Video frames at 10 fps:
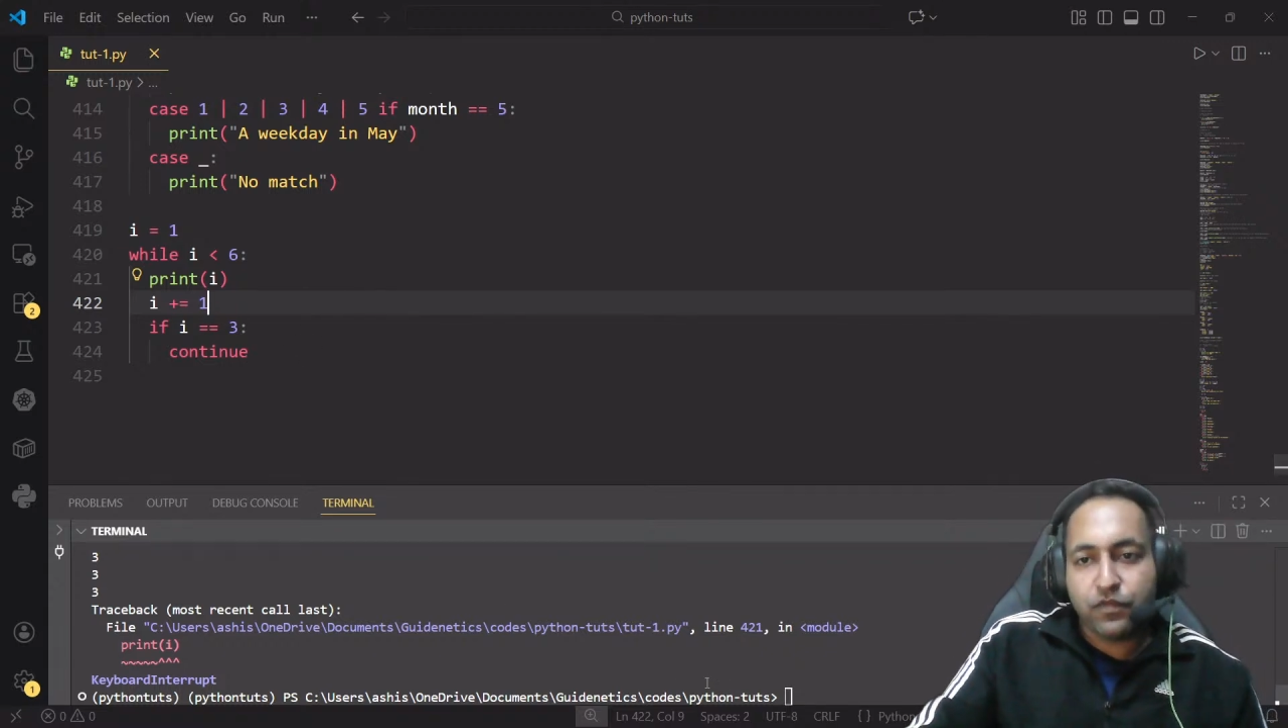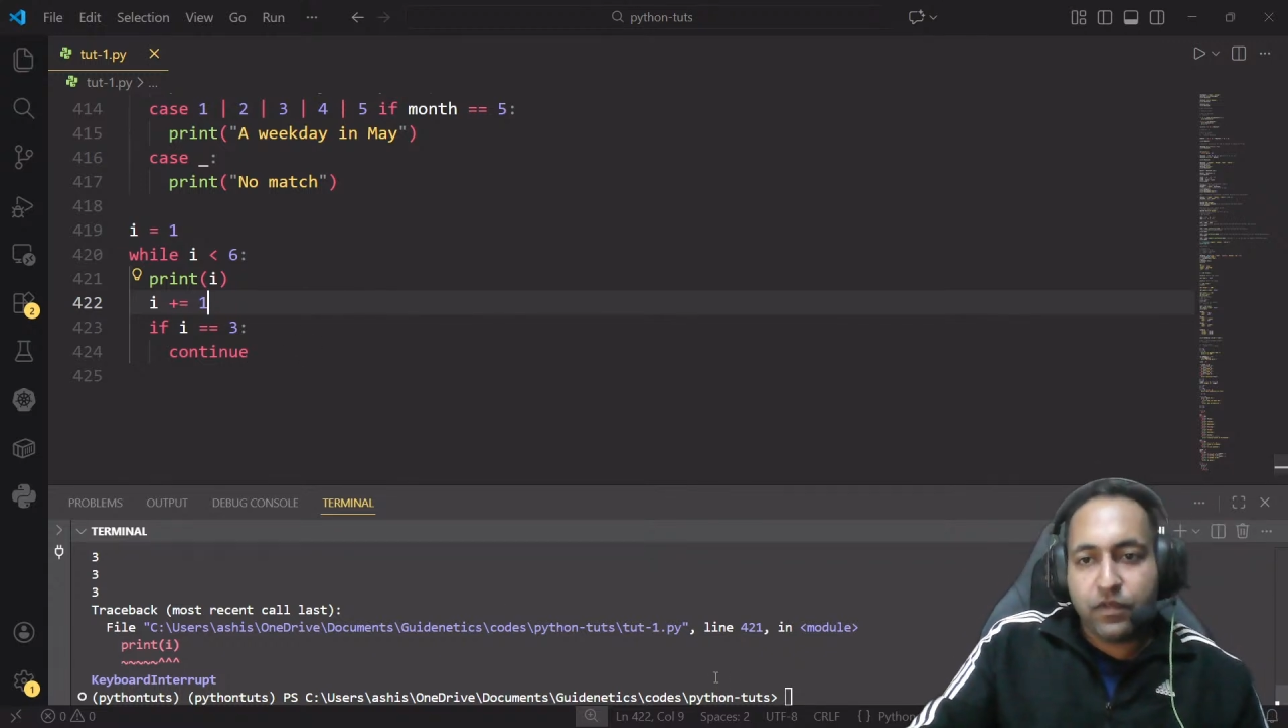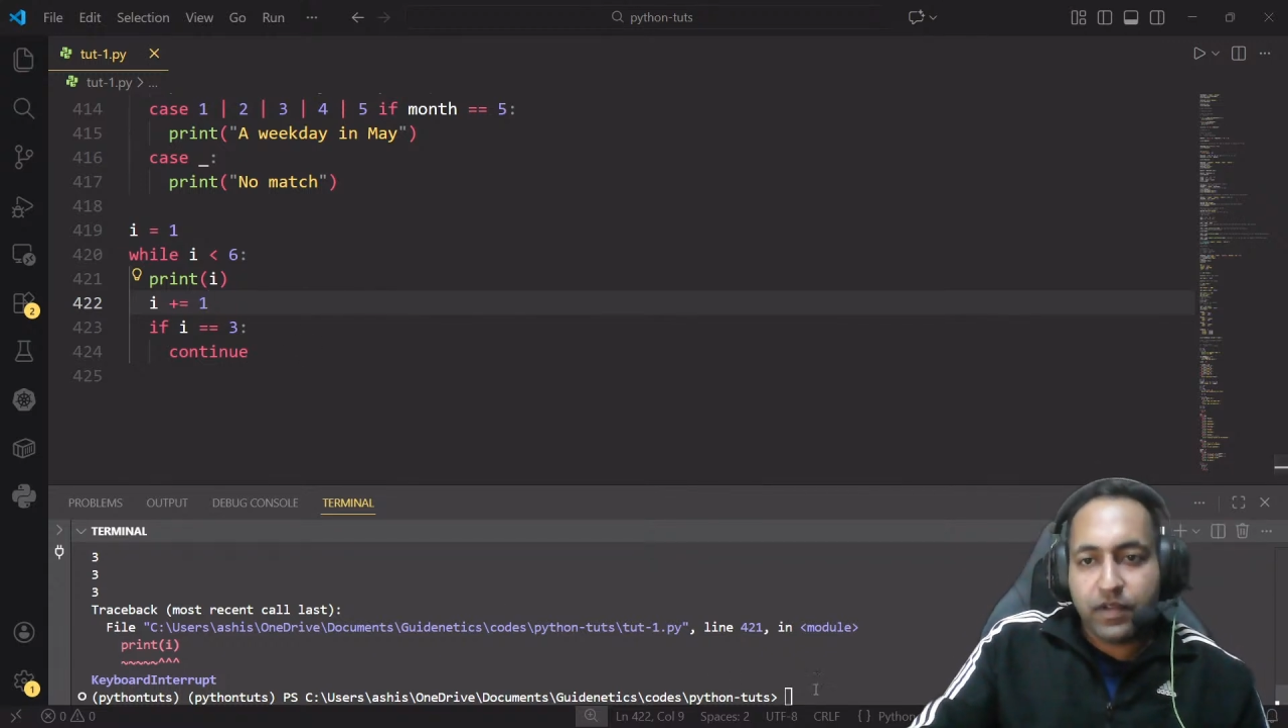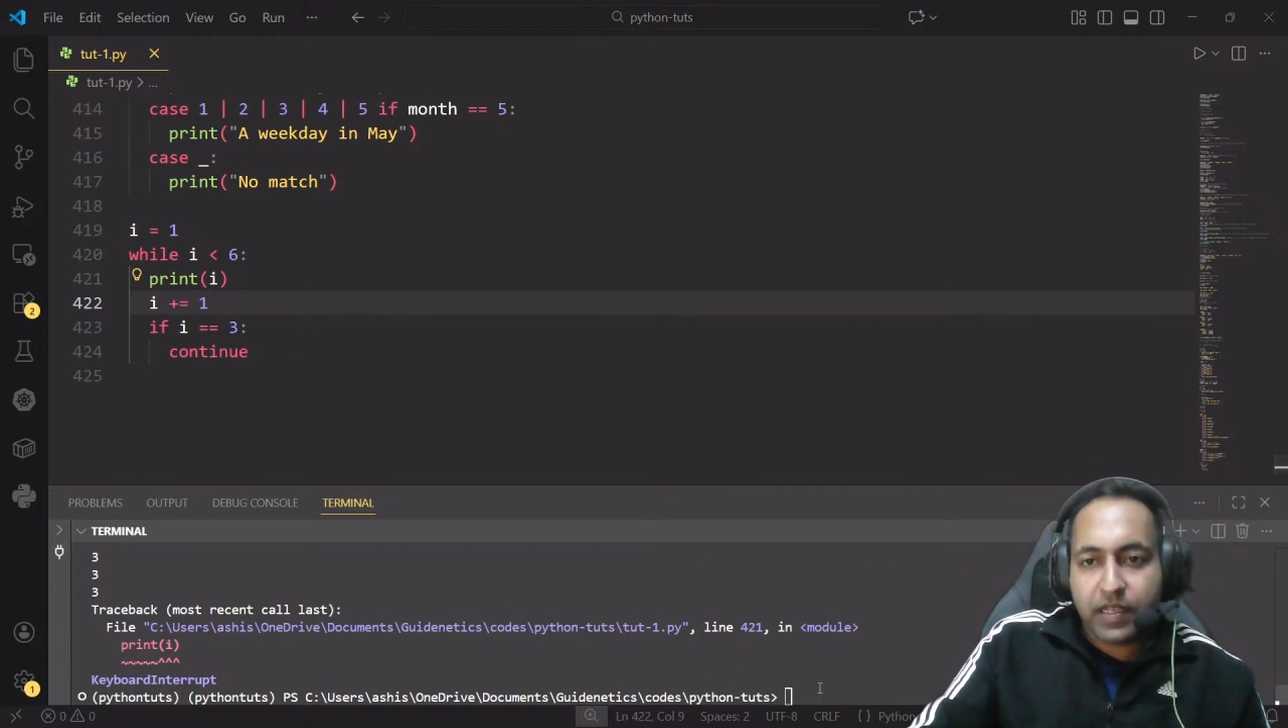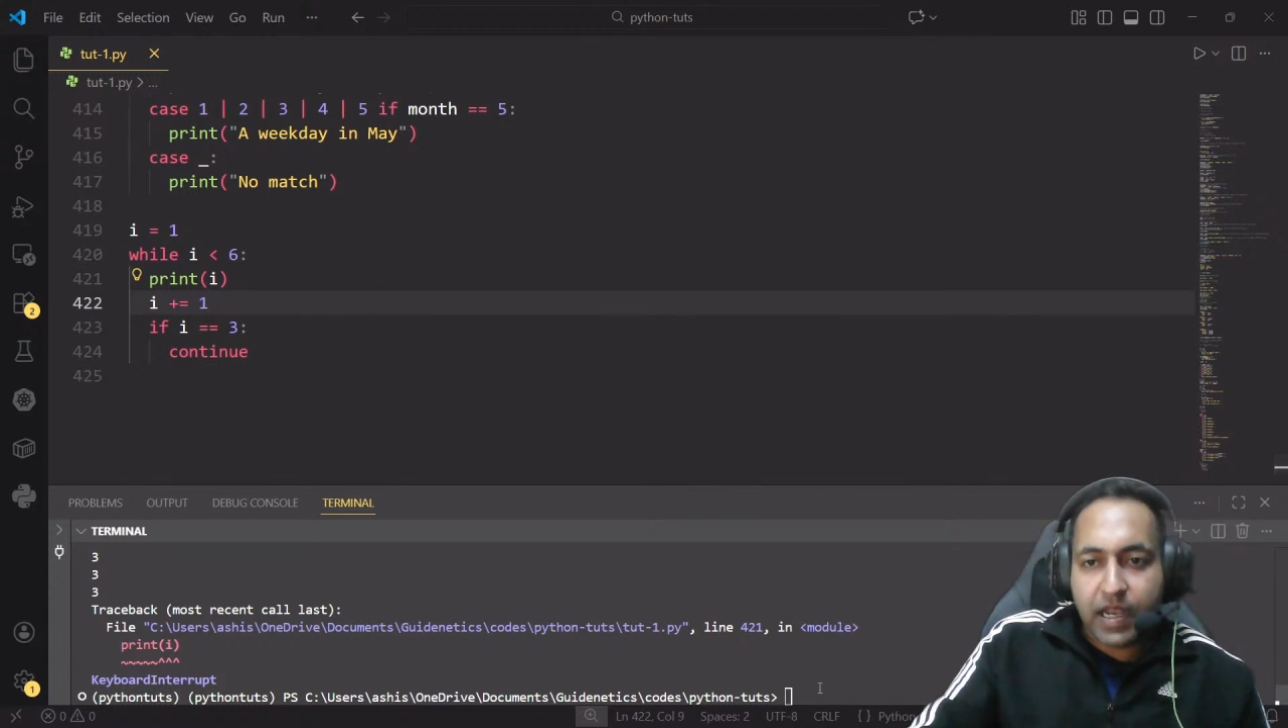
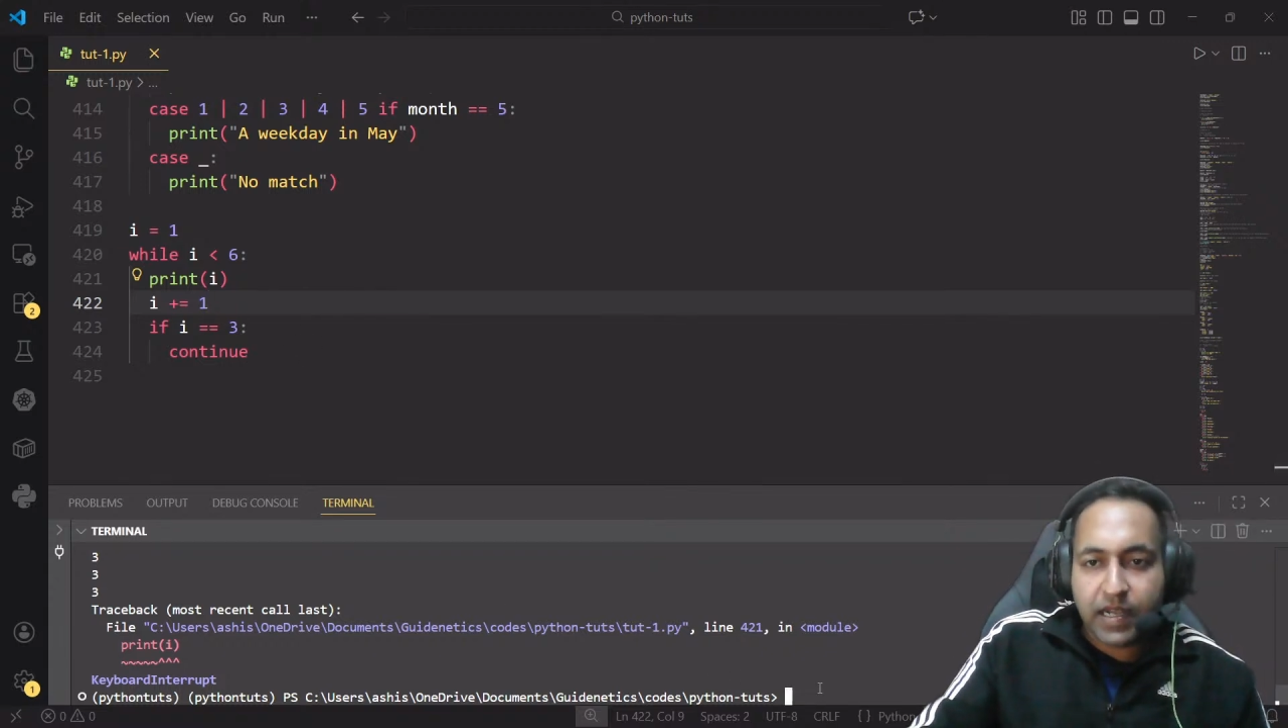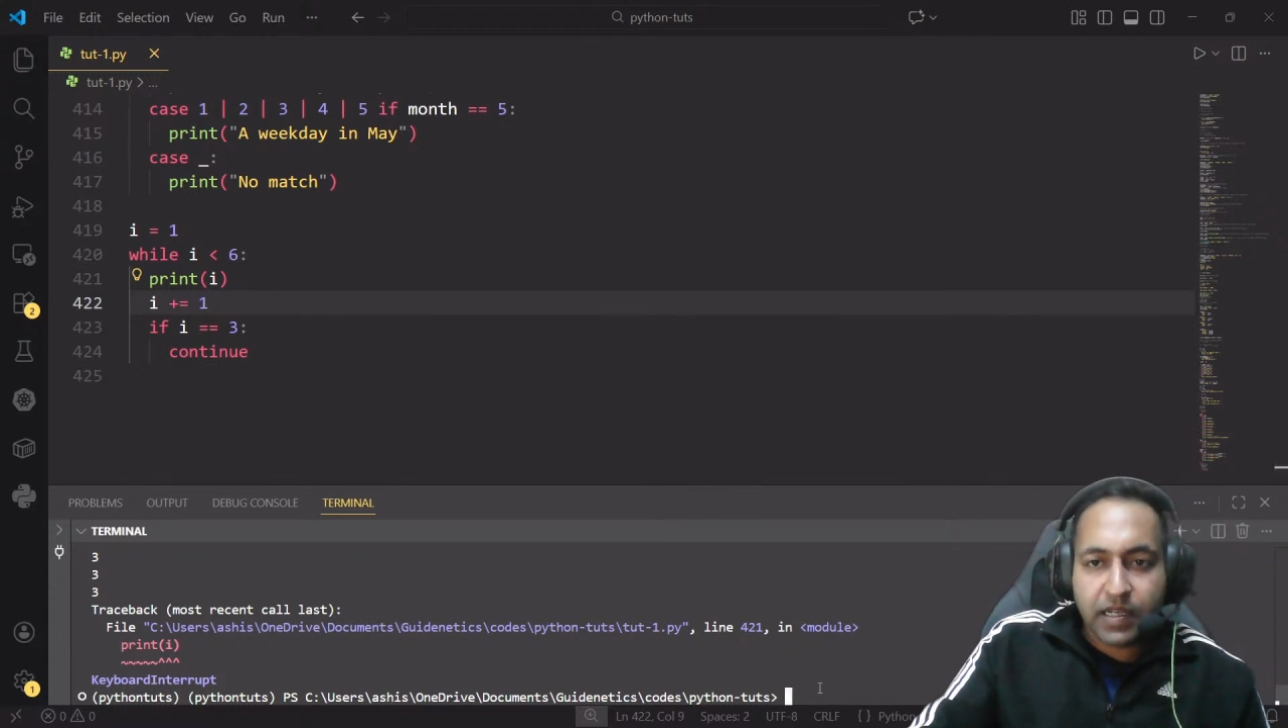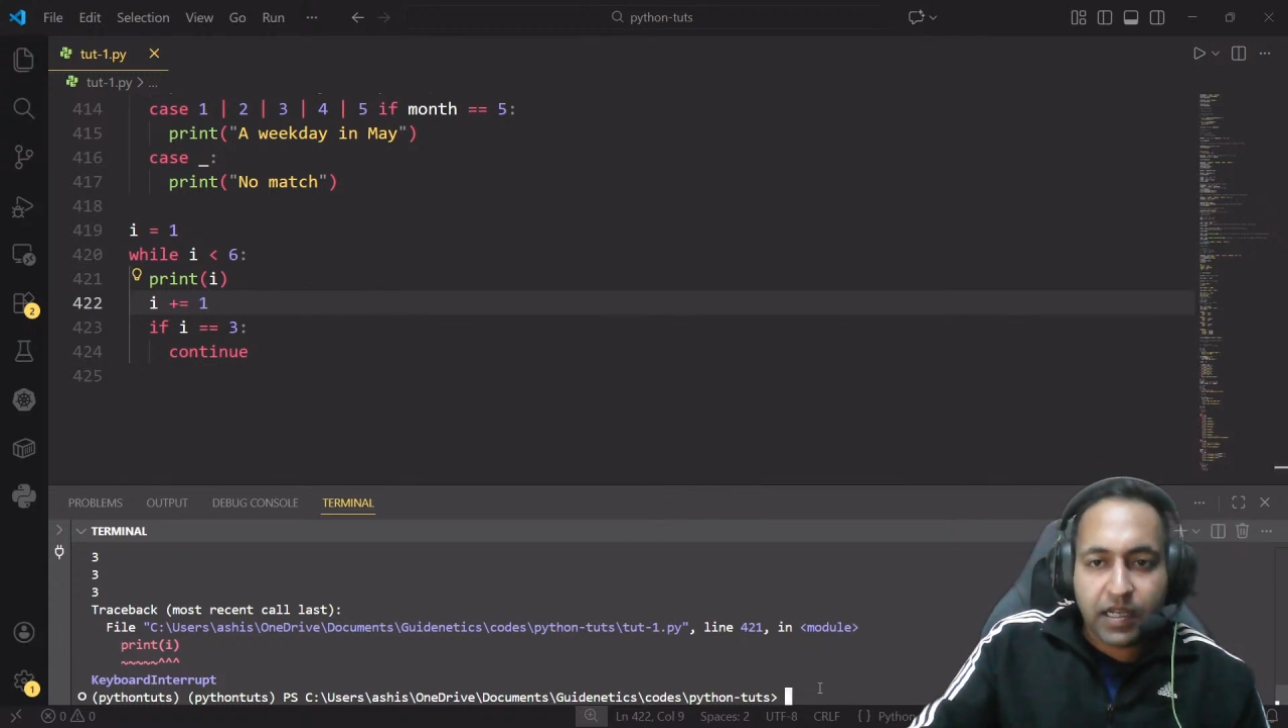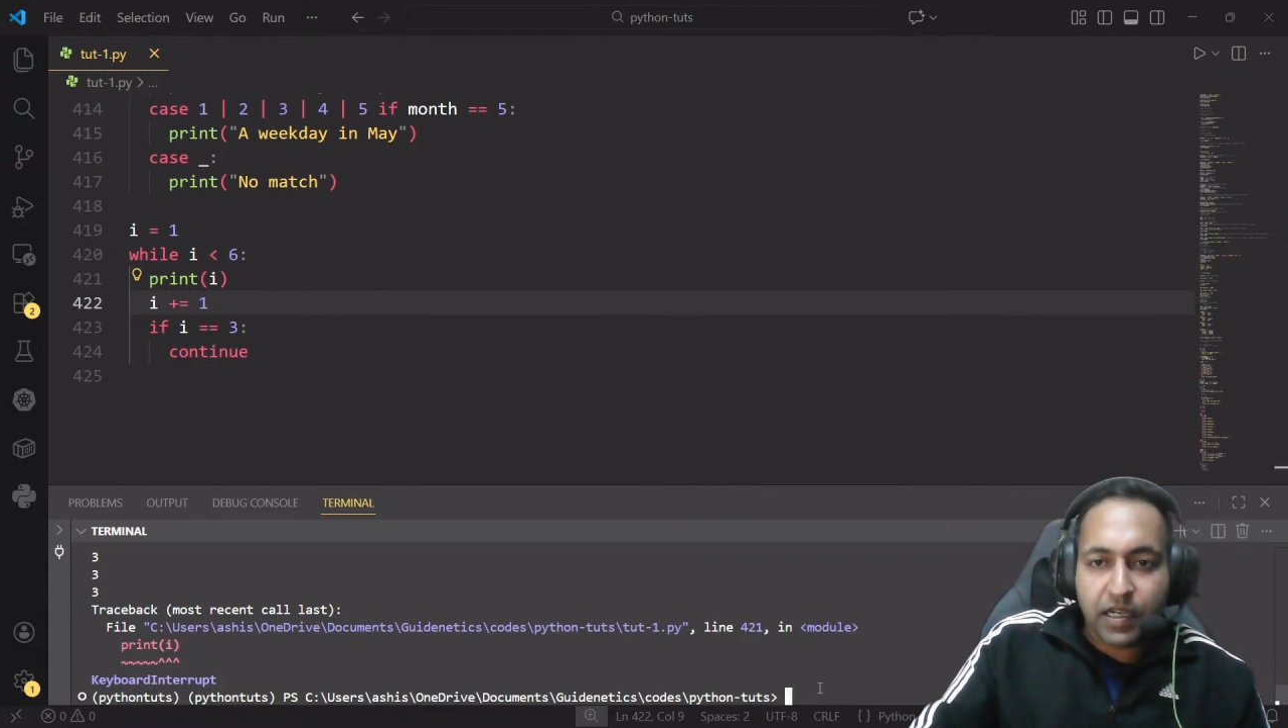we will get